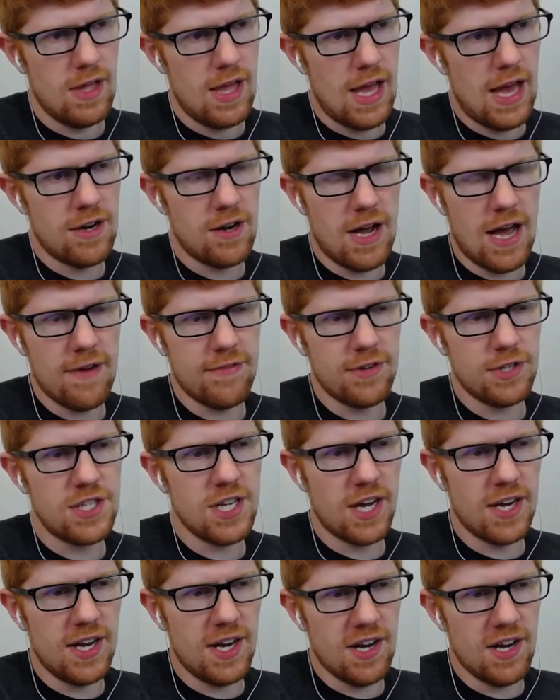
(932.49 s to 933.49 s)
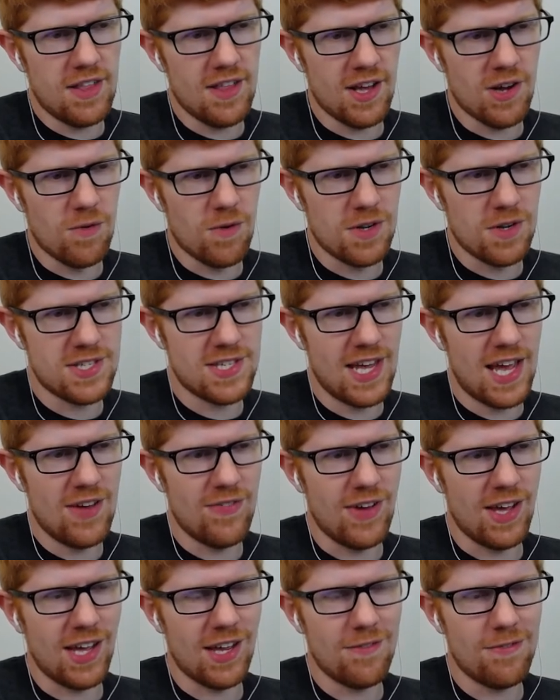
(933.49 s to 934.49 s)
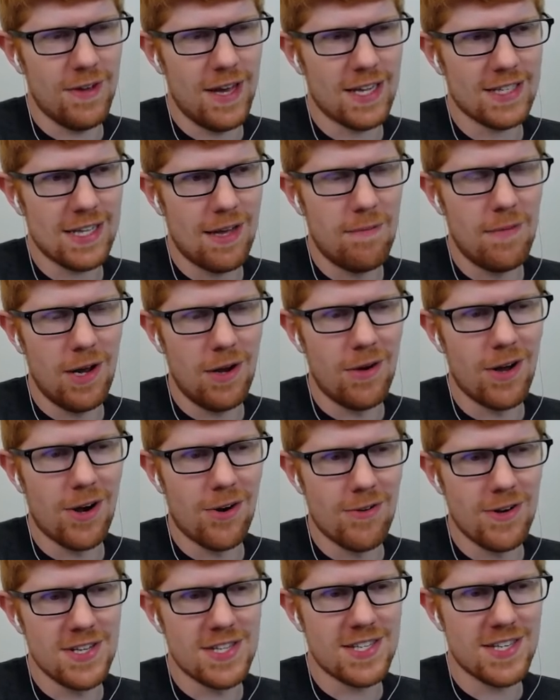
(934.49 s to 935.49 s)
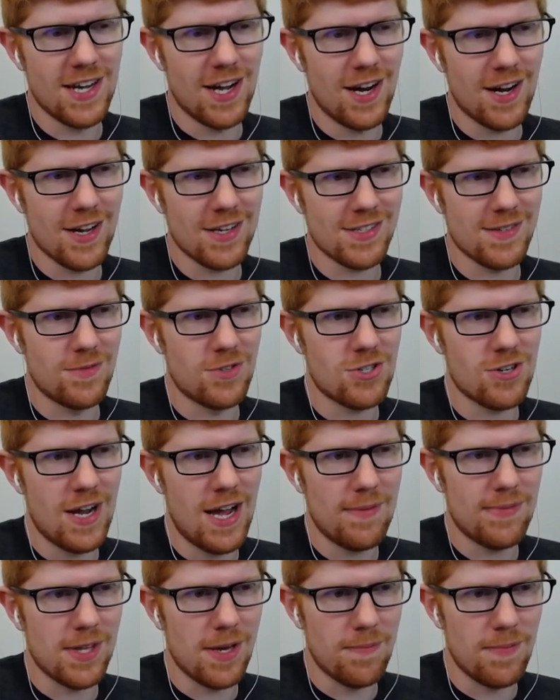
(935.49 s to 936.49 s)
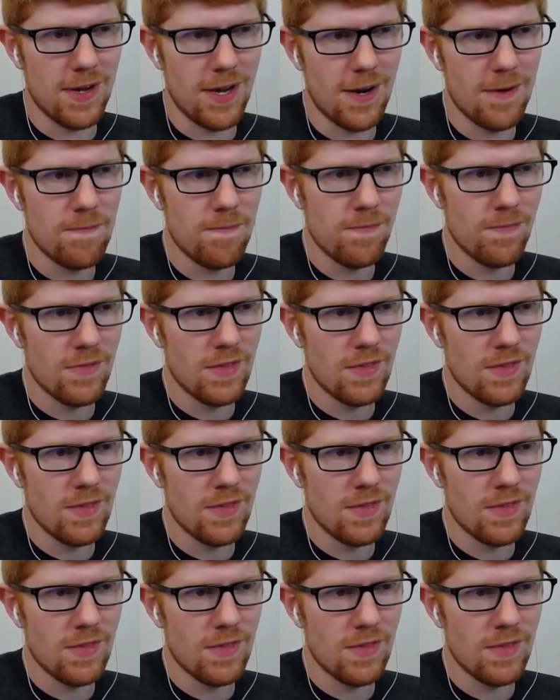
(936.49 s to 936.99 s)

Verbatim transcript: I haven't done anything worth saving. In fact, I might wanna restart because I'm trapped up here.